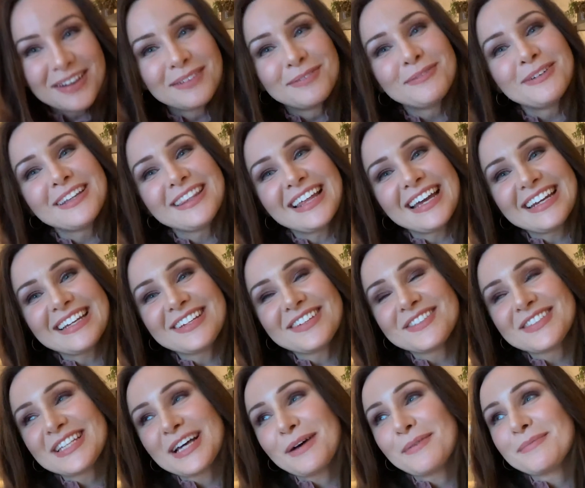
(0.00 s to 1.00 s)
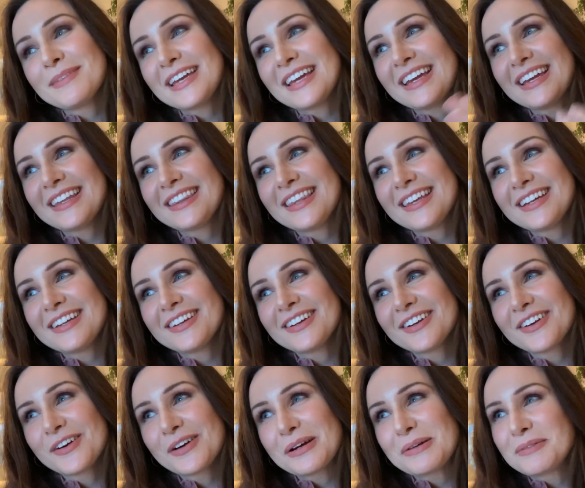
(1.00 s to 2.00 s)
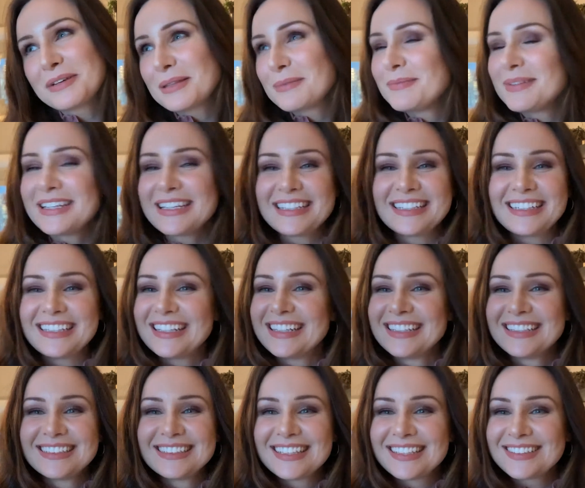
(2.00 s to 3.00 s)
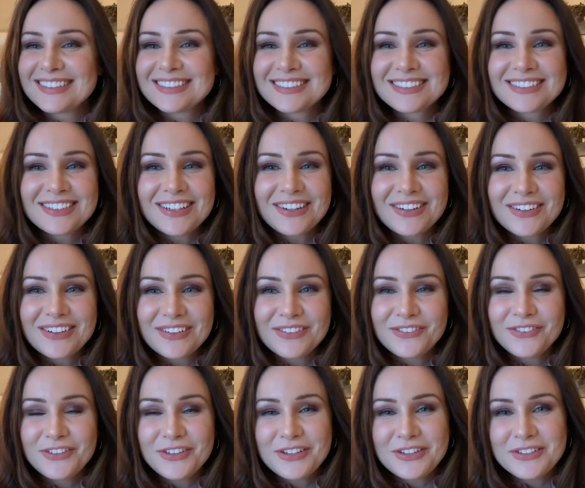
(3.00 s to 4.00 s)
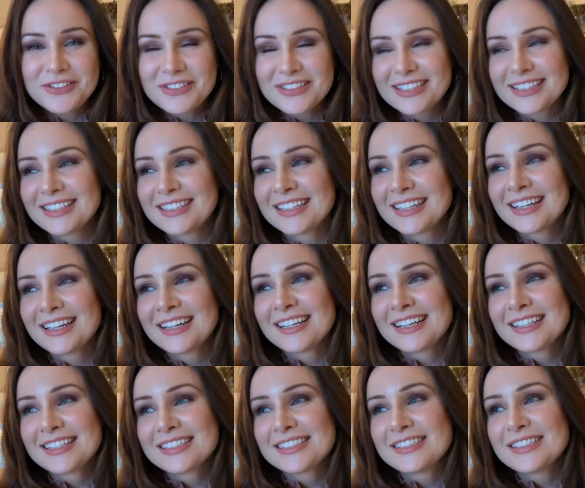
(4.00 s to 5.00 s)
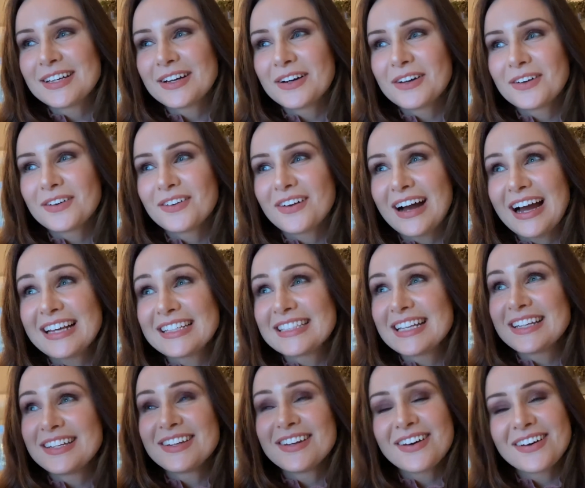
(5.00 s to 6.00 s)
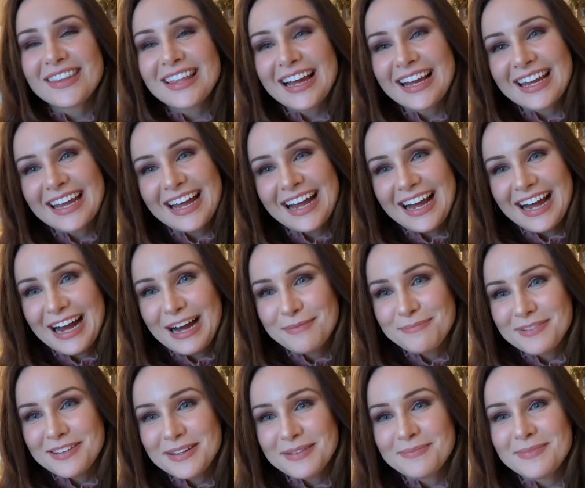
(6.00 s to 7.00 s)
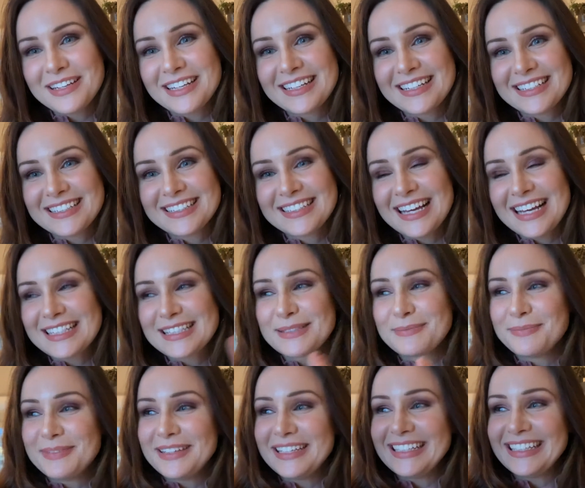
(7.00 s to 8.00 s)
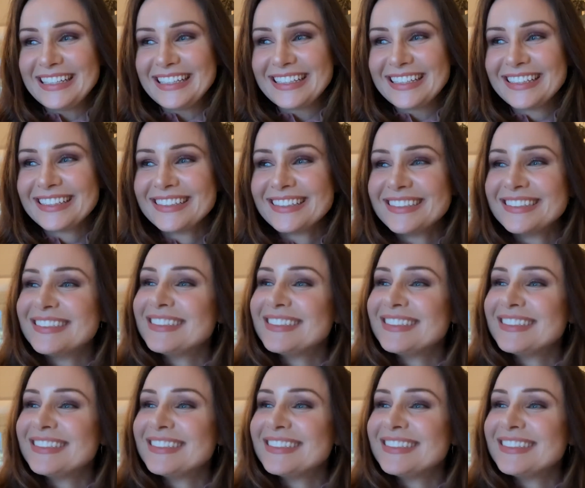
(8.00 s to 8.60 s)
But then you tell me that you're going with me. So confused. So I said, no, that can't happen because that's mean.